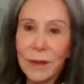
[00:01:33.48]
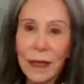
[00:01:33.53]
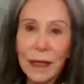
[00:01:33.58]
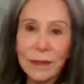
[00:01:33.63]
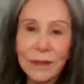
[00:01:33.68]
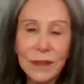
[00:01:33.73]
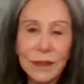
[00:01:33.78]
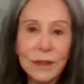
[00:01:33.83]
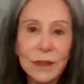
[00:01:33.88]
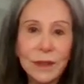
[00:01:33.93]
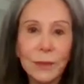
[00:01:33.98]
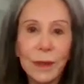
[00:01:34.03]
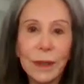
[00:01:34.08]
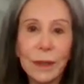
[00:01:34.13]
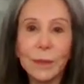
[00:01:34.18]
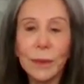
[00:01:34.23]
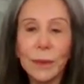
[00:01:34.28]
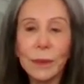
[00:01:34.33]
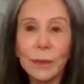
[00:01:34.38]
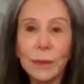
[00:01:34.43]
thousands of
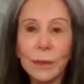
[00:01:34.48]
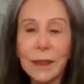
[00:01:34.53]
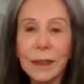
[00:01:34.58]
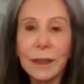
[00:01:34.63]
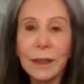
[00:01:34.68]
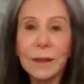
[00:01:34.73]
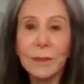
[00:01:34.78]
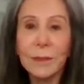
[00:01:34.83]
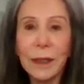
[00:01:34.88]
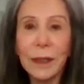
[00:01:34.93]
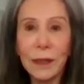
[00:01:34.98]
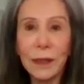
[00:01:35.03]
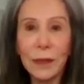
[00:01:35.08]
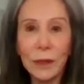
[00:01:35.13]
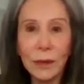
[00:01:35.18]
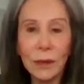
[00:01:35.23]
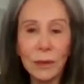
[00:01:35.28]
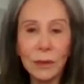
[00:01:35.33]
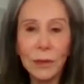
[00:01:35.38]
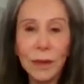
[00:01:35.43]
people become
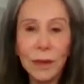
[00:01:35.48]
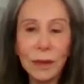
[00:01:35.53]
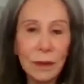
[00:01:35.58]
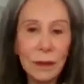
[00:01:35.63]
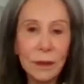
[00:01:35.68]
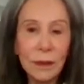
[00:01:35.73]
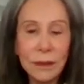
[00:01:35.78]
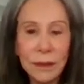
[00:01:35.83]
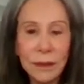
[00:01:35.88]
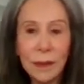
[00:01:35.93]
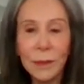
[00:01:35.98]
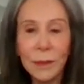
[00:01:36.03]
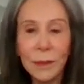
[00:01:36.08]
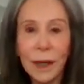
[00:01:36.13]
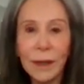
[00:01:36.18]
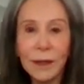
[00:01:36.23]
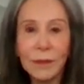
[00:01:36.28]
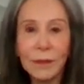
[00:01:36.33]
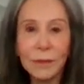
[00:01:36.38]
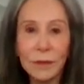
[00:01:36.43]
ill with some
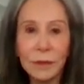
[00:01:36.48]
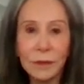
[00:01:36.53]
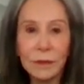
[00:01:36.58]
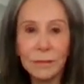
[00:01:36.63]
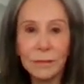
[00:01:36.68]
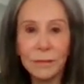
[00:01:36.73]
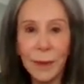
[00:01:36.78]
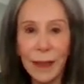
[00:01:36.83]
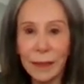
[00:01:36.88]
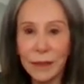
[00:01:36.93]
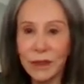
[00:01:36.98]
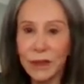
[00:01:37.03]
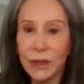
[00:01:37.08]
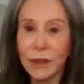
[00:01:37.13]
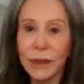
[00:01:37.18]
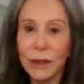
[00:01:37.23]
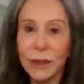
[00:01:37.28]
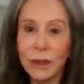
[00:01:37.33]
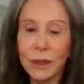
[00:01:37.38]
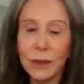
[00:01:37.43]
kind of
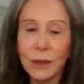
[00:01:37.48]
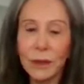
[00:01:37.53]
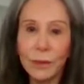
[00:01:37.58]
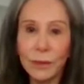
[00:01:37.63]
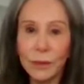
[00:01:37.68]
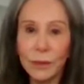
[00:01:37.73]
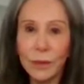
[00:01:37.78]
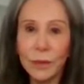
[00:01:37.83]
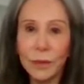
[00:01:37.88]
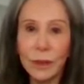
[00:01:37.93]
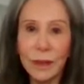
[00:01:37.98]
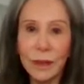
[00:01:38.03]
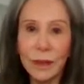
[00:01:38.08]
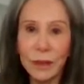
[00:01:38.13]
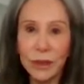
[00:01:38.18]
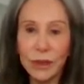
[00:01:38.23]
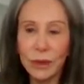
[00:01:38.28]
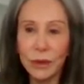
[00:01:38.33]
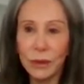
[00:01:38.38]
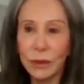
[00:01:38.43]
bacterial or food
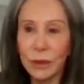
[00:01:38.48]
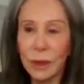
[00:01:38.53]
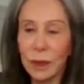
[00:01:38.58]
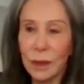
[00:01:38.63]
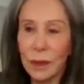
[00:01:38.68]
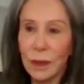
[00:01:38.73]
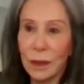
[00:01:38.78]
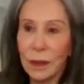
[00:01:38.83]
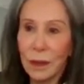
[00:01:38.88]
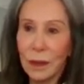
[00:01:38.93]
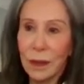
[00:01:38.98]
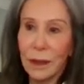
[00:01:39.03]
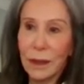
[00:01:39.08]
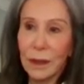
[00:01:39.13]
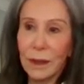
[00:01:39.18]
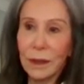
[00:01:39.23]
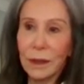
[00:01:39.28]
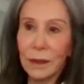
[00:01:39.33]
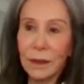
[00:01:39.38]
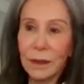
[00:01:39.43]
issue,
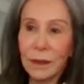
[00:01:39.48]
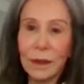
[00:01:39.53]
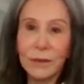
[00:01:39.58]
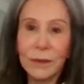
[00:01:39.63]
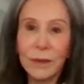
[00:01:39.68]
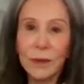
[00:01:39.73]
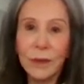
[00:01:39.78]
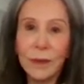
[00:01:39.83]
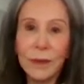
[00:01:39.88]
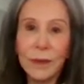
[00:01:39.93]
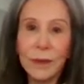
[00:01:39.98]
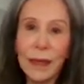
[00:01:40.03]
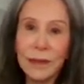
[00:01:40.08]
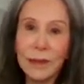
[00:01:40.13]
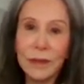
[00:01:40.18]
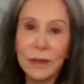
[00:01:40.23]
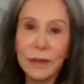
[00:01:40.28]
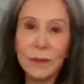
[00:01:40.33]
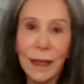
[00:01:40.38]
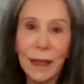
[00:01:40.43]
and a few
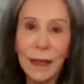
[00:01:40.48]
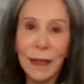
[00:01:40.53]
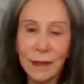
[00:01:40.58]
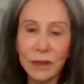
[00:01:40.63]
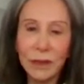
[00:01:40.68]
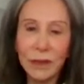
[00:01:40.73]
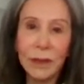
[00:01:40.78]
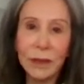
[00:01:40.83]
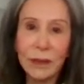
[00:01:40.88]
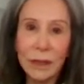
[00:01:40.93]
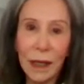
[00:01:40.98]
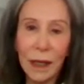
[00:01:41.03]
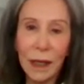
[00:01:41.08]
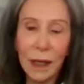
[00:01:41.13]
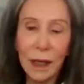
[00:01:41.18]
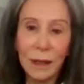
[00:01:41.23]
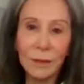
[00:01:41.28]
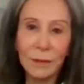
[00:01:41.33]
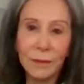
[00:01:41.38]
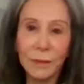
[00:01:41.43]
thousand may actually
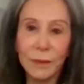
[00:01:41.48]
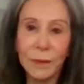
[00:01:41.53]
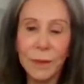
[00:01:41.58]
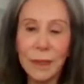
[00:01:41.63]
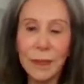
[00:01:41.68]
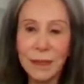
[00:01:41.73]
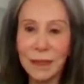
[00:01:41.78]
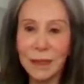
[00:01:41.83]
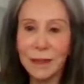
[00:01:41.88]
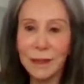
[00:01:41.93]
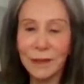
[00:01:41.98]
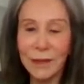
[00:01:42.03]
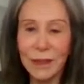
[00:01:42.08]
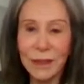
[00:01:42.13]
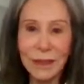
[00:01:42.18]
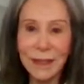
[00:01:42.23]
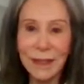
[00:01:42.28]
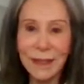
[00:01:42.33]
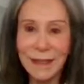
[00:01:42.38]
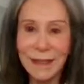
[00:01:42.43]
die from these
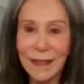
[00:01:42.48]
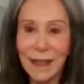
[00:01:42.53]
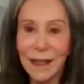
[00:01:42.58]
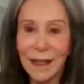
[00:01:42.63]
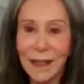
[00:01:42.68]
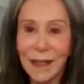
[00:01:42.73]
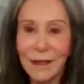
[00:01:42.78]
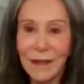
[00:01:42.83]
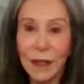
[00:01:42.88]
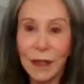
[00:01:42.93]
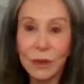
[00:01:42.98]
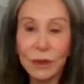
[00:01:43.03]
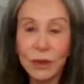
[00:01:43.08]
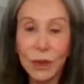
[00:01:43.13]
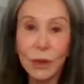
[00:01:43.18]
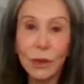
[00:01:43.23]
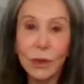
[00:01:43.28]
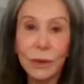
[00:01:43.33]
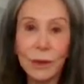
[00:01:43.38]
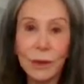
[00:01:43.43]
illnesses that are
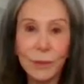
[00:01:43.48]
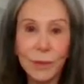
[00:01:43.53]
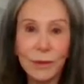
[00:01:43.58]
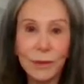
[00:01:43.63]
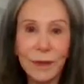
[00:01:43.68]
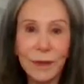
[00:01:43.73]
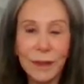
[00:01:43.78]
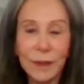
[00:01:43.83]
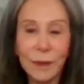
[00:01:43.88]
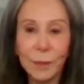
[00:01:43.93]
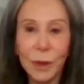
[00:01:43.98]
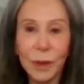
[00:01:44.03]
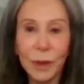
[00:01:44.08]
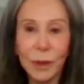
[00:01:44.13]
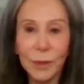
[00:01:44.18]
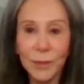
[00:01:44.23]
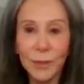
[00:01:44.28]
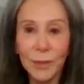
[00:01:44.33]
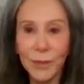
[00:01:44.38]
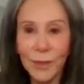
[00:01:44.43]
totally
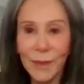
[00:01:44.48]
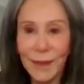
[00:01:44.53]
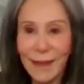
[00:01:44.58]
preventable.